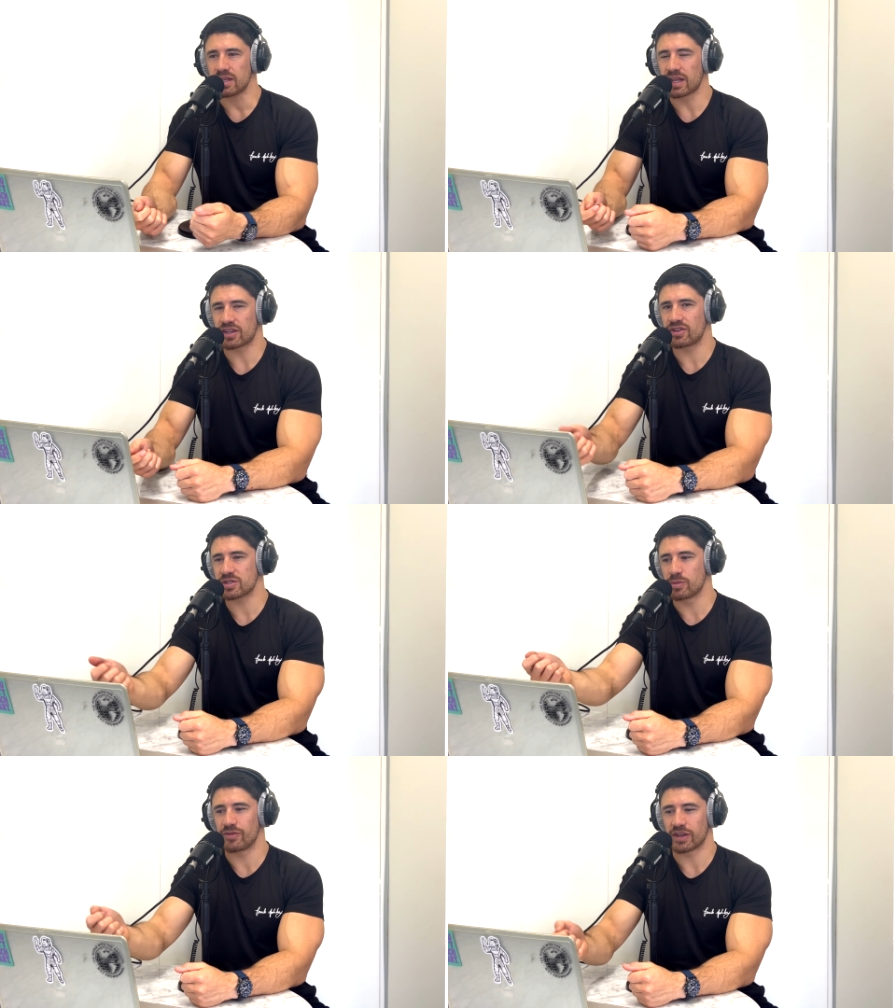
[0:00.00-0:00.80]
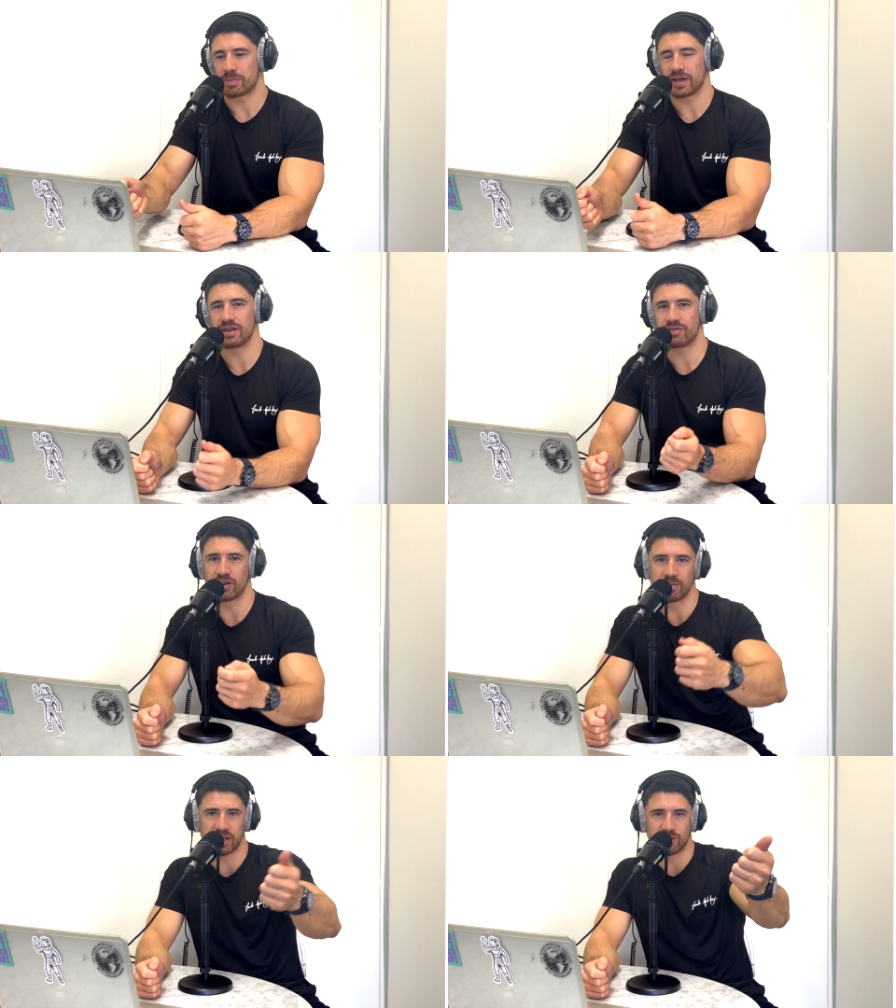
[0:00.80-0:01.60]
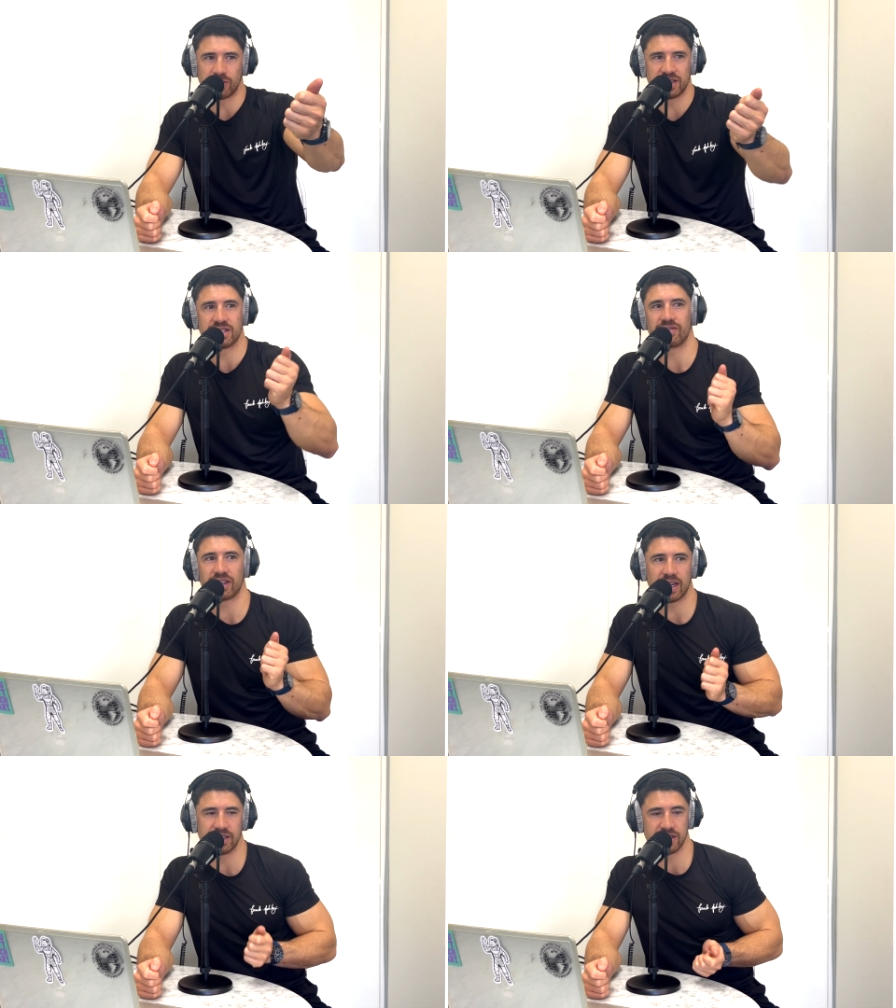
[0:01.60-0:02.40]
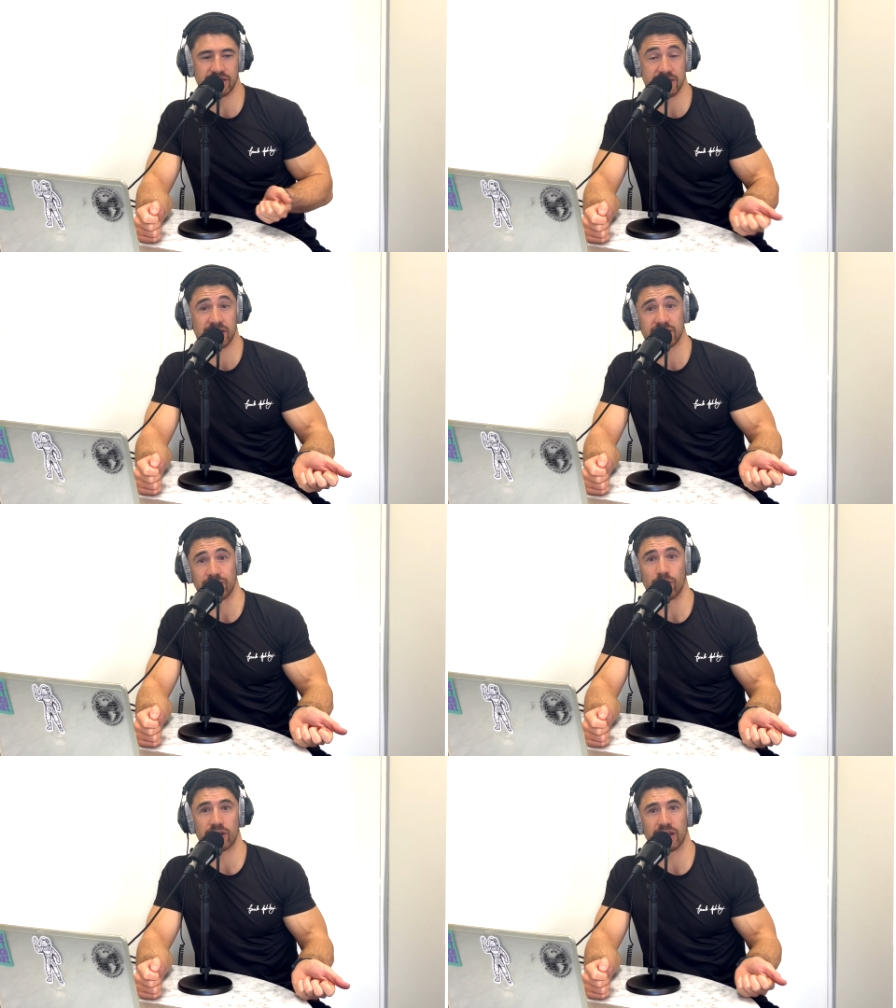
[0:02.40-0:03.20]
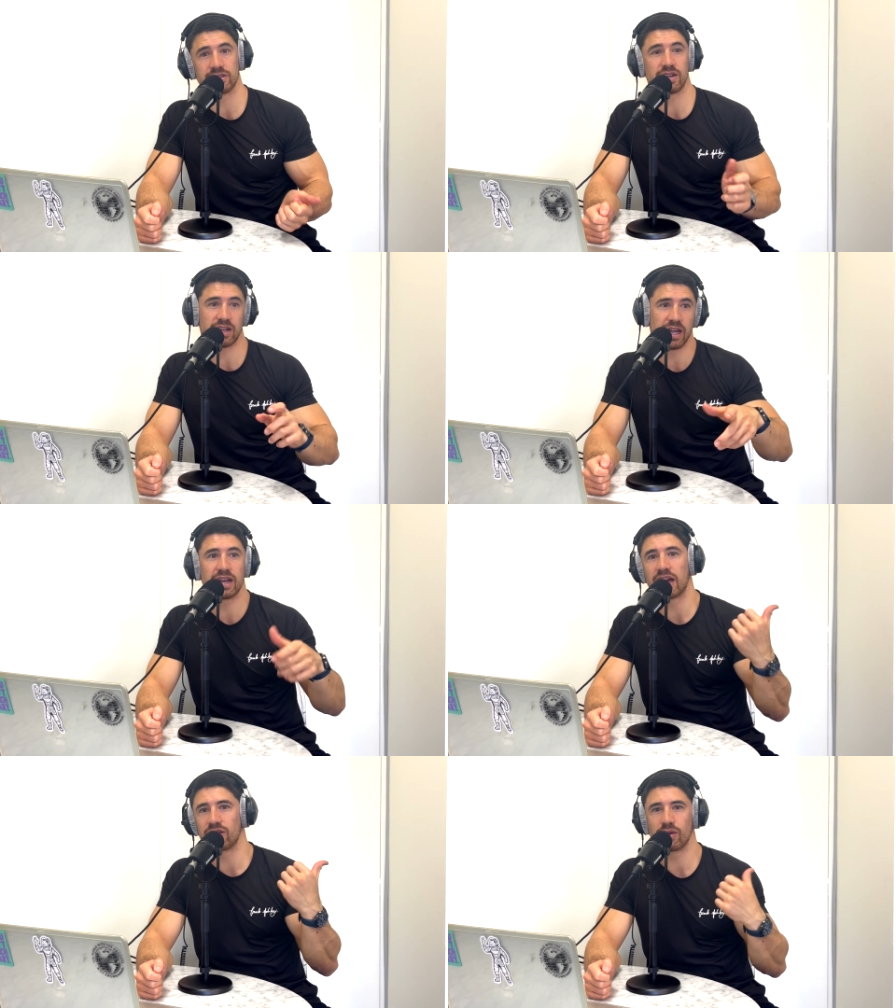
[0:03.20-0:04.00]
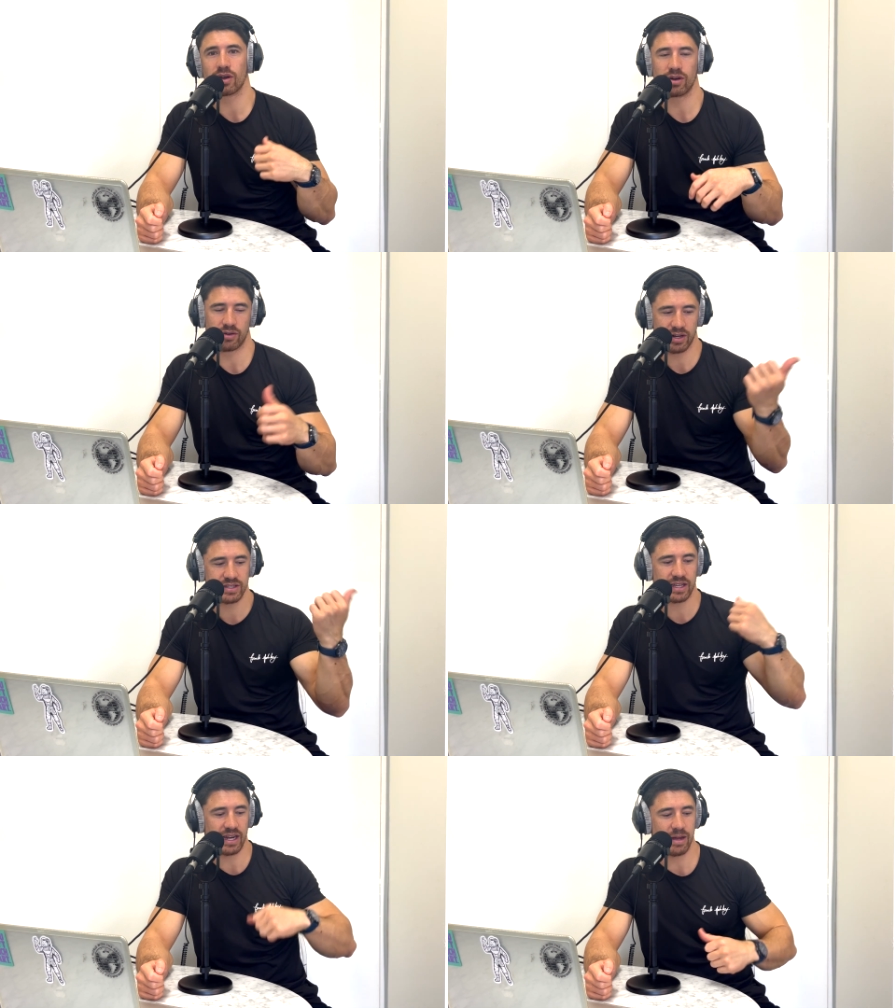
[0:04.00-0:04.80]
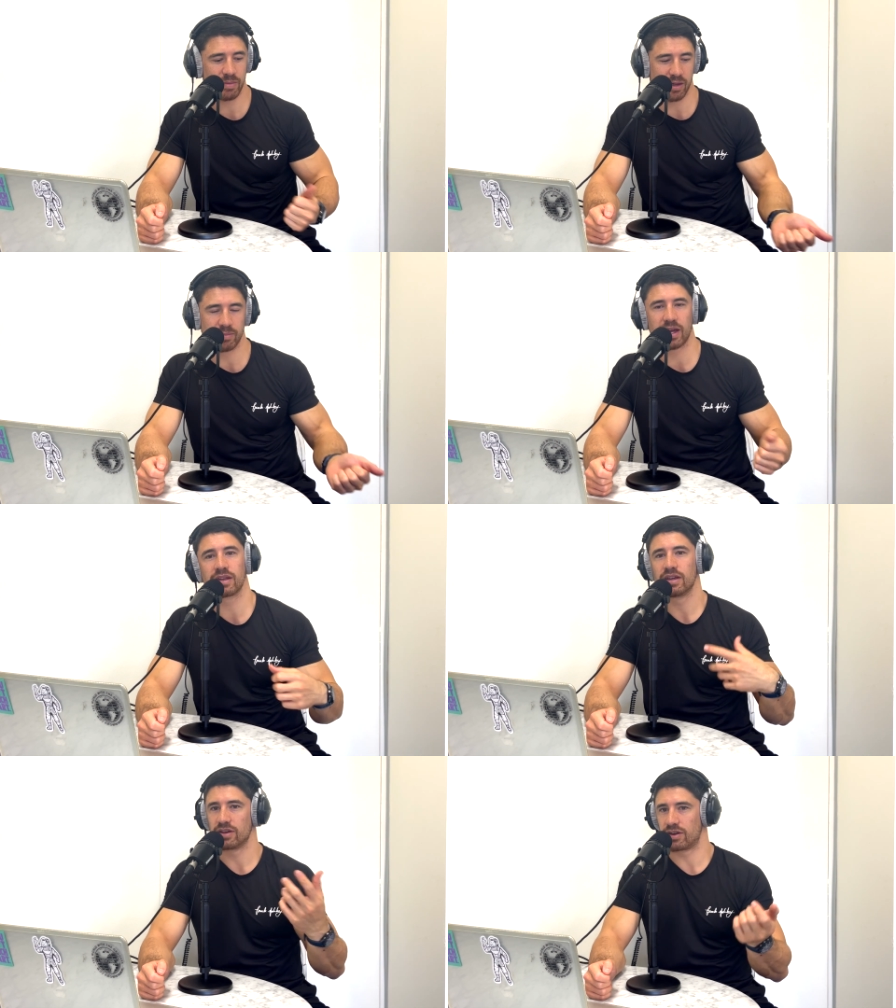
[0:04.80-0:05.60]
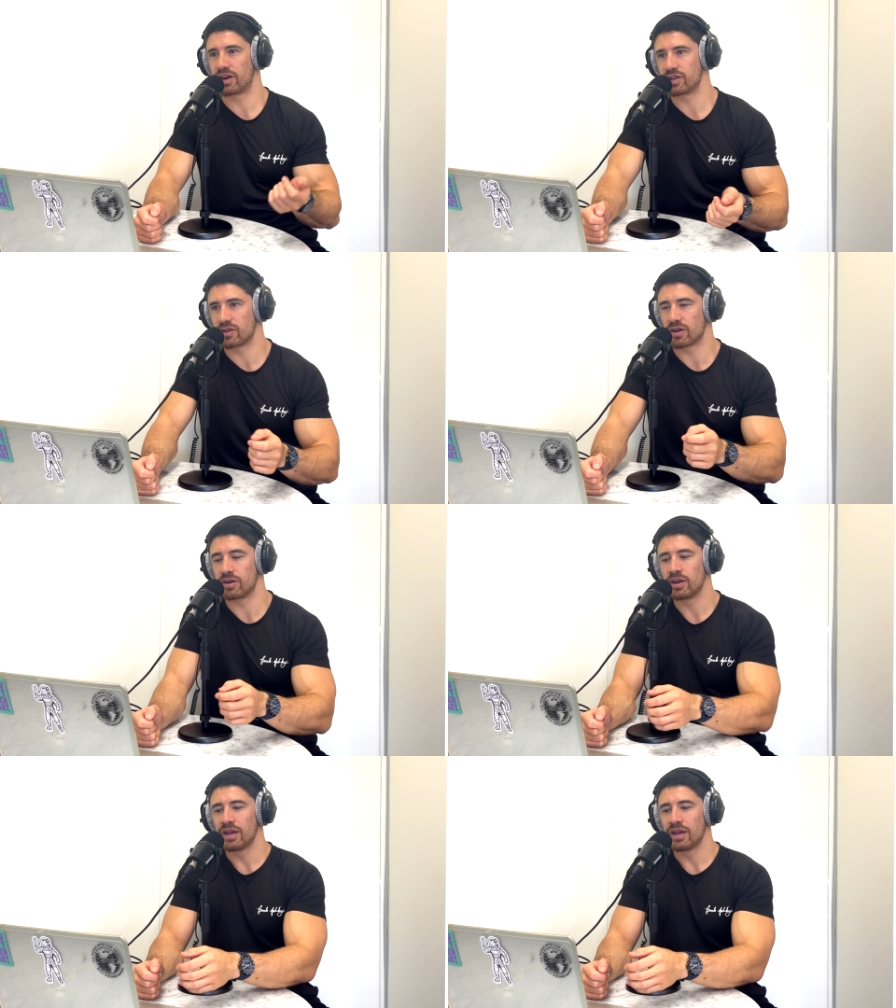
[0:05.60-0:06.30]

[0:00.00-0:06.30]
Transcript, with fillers: Like you're just moving a pin from like 27 kgs to 64 kilos. Okay, now you go. All right, take it out. Bang, bang. All right, you go.